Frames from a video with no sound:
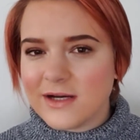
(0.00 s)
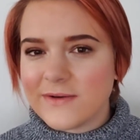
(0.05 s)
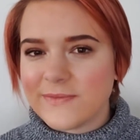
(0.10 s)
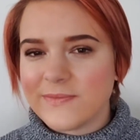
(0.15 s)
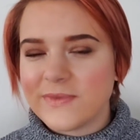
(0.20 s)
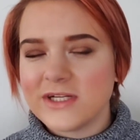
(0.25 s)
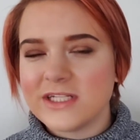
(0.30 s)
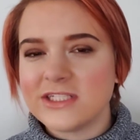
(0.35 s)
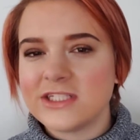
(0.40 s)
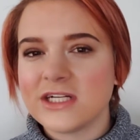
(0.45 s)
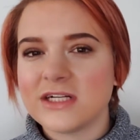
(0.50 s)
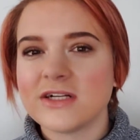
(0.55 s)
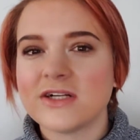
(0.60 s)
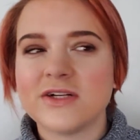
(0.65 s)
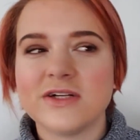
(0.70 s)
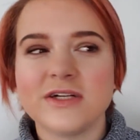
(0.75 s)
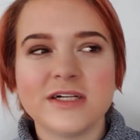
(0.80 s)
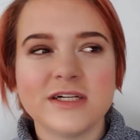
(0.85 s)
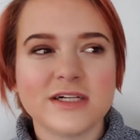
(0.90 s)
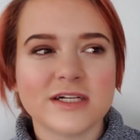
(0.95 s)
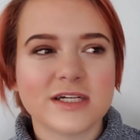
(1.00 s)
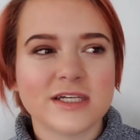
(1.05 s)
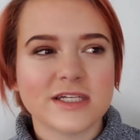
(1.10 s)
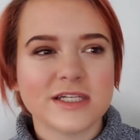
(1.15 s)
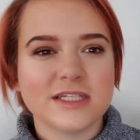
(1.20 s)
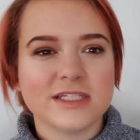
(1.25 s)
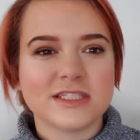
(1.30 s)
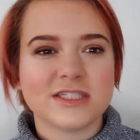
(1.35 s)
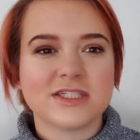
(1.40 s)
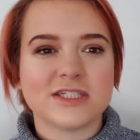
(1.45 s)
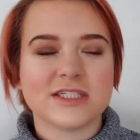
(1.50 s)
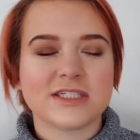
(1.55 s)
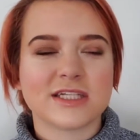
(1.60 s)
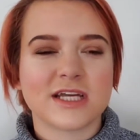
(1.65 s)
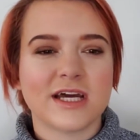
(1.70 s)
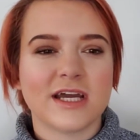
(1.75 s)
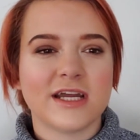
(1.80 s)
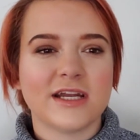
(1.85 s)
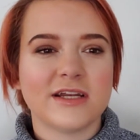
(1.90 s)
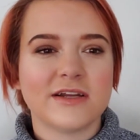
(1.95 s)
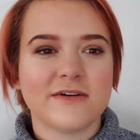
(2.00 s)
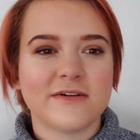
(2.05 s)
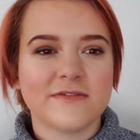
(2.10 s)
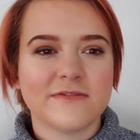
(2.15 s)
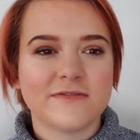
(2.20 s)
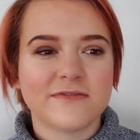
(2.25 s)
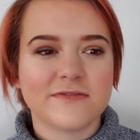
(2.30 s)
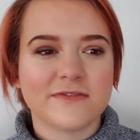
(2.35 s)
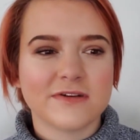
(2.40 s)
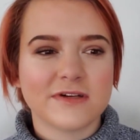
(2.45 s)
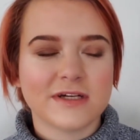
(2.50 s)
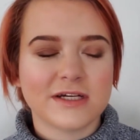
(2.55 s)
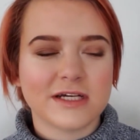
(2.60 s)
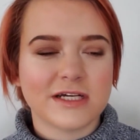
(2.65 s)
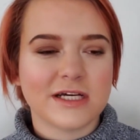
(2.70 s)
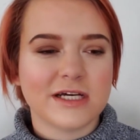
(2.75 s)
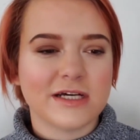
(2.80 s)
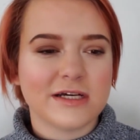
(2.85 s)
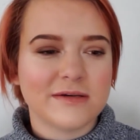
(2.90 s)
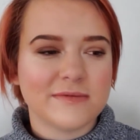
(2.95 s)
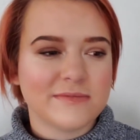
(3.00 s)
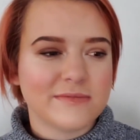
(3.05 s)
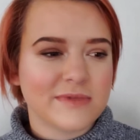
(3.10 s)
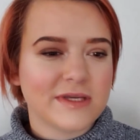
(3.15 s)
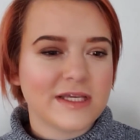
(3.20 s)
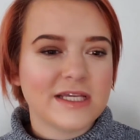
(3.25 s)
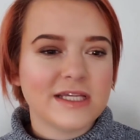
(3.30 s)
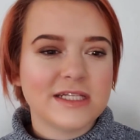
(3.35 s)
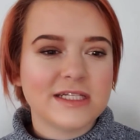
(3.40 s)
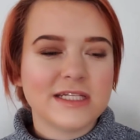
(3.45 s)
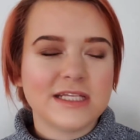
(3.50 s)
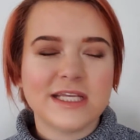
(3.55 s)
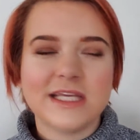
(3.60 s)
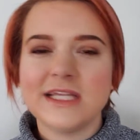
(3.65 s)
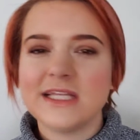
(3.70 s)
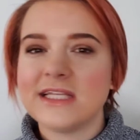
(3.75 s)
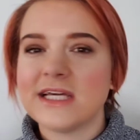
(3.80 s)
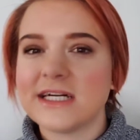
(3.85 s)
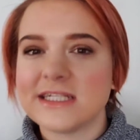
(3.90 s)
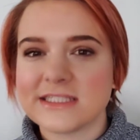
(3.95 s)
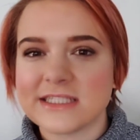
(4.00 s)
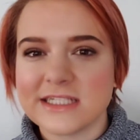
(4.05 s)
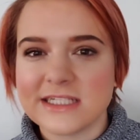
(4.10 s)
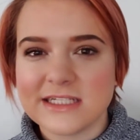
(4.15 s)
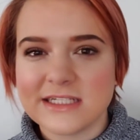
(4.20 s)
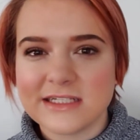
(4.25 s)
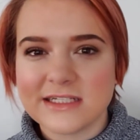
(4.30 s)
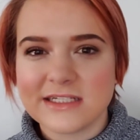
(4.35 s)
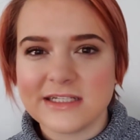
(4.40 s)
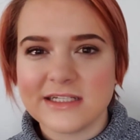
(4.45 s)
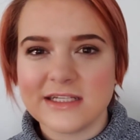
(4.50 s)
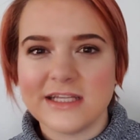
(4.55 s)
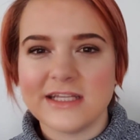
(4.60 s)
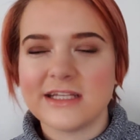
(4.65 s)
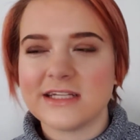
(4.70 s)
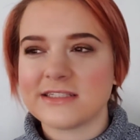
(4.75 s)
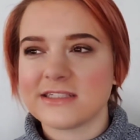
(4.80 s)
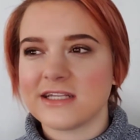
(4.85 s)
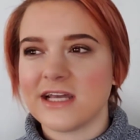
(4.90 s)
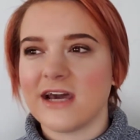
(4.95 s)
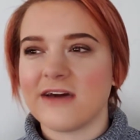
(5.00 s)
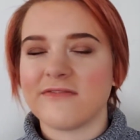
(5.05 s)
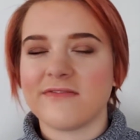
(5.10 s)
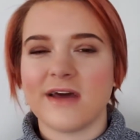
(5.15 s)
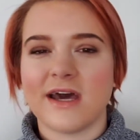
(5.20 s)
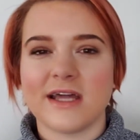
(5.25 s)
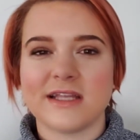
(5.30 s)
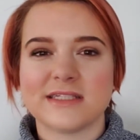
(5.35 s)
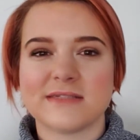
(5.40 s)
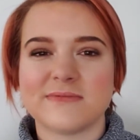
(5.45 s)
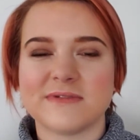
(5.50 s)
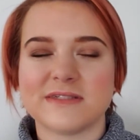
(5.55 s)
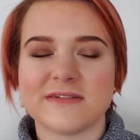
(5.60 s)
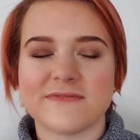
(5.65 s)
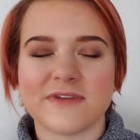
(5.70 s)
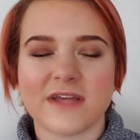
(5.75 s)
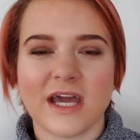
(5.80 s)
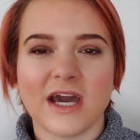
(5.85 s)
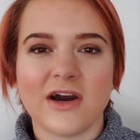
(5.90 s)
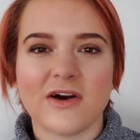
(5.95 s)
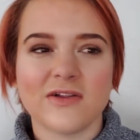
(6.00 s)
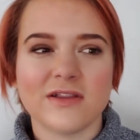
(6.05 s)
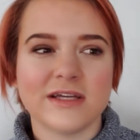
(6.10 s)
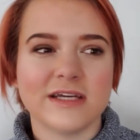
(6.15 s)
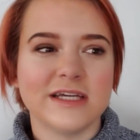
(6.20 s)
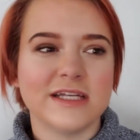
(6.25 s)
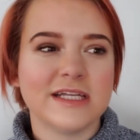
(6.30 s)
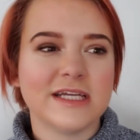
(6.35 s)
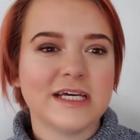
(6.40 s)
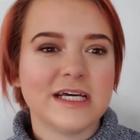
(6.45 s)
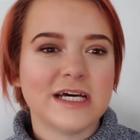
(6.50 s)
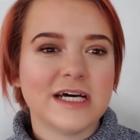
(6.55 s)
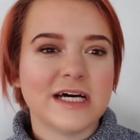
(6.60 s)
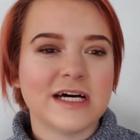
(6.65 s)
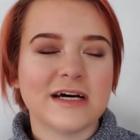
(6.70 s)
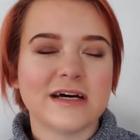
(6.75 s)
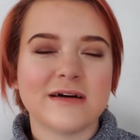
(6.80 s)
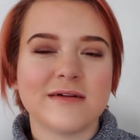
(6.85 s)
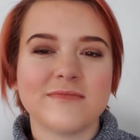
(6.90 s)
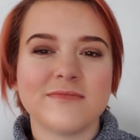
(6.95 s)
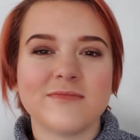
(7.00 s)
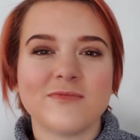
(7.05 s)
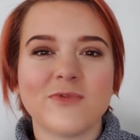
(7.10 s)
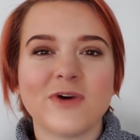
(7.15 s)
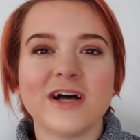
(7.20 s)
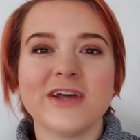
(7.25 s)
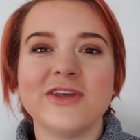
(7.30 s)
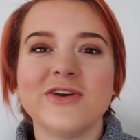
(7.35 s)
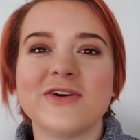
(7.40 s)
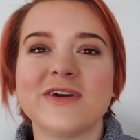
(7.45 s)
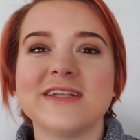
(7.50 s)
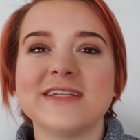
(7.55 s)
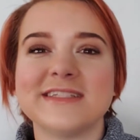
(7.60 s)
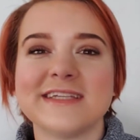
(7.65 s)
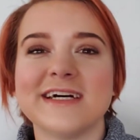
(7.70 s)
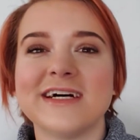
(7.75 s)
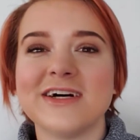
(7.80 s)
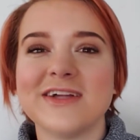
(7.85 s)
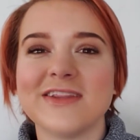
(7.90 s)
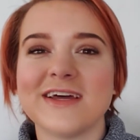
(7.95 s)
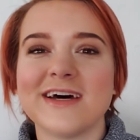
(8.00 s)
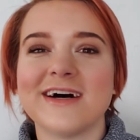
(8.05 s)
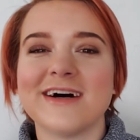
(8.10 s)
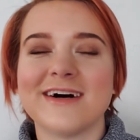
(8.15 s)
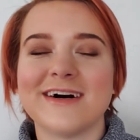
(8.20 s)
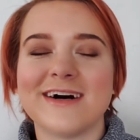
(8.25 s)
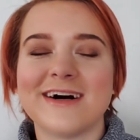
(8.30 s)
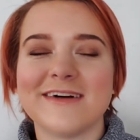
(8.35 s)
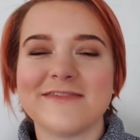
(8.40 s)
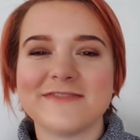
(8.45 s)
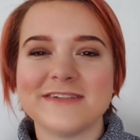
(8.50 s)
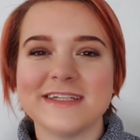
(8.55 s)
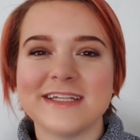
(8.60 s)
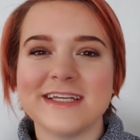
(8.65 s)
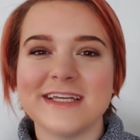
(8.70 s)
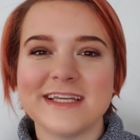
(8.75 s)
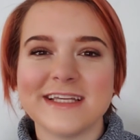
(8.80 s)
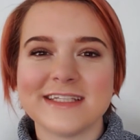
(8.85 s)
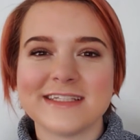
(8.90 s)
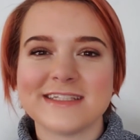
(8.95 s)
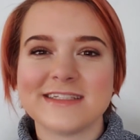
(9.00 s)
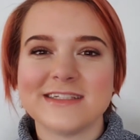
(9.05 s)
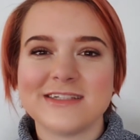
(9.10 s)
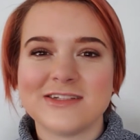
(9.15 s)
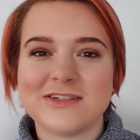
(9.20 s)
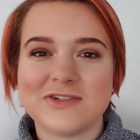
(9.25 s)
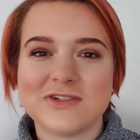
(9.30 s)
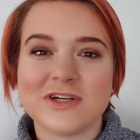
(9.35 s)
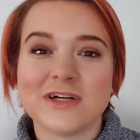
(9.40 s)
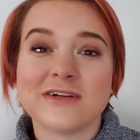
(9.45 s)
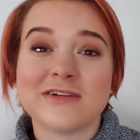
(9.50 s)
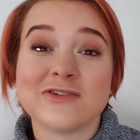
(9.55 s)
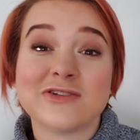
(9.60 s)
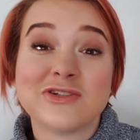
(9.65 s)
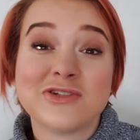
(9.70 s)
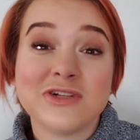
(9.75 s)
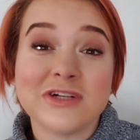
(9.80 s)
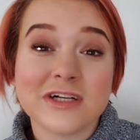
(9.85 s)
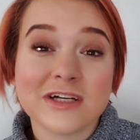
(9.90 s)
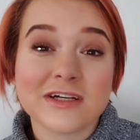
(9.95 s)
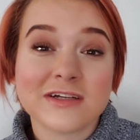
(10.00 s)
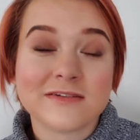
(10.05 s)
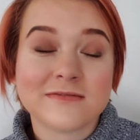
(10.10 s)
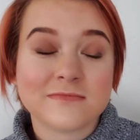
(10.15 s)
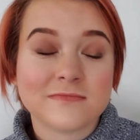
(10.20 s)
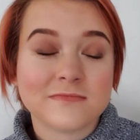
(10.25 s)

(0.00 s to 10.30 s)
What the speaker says: But Jungkook is just kind of, he doesn't have that specific outlet. While you can tell that often he gets Jung shook,